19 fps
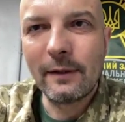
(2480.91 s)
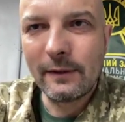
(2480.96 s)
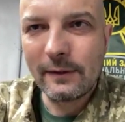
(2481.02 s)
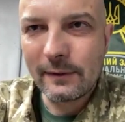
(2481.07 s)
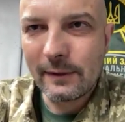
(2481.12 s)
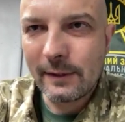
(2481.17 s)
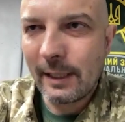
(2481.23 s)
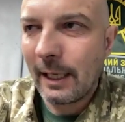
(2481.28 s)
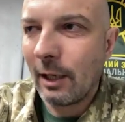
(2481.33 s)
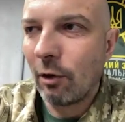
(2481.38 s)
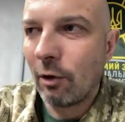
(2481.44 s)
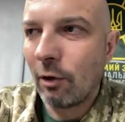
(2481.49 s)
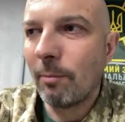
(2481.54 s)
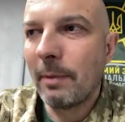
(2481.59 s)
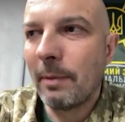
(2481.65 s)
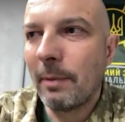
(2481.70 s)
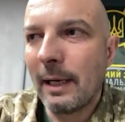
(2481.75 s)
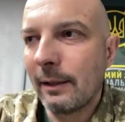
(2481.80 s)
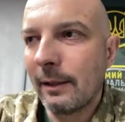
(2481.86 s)
it is
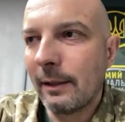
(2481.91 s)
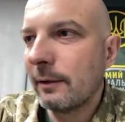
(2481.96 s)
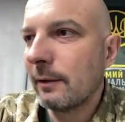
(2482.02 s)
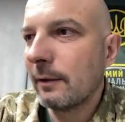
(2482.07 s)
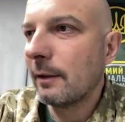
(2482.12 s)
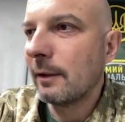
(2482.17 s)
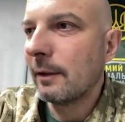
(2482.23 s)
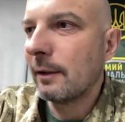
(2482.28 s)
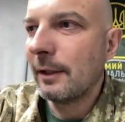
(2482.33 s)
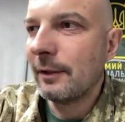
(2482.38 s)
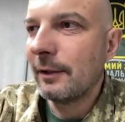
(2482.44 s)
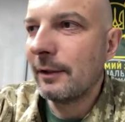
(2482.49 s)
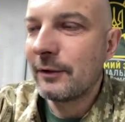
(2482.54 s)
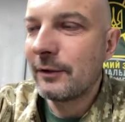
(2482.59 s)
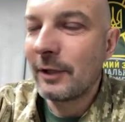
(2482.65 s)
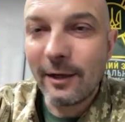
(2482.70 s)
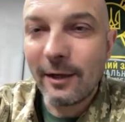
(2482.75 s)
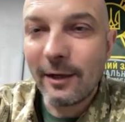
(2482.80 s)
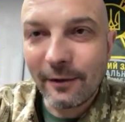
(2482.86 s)
now, but
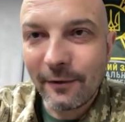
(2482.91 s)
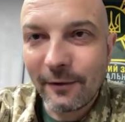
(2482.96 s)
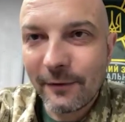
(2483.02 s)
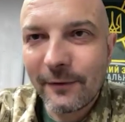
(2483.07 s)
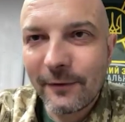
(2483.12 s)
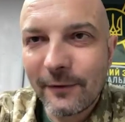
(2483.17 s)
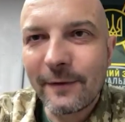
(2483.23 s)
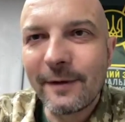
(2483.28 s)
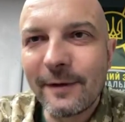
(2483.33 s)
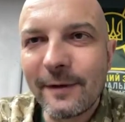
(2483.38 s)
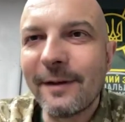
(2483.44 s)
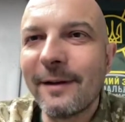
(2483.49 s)
in tunnels.